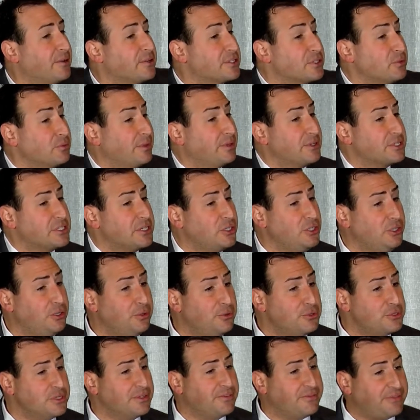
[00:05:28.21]
So there's a
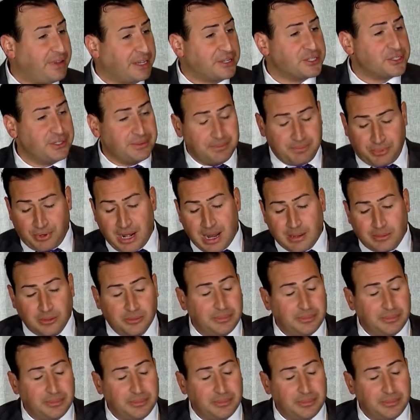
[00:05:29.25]
huge infection problem.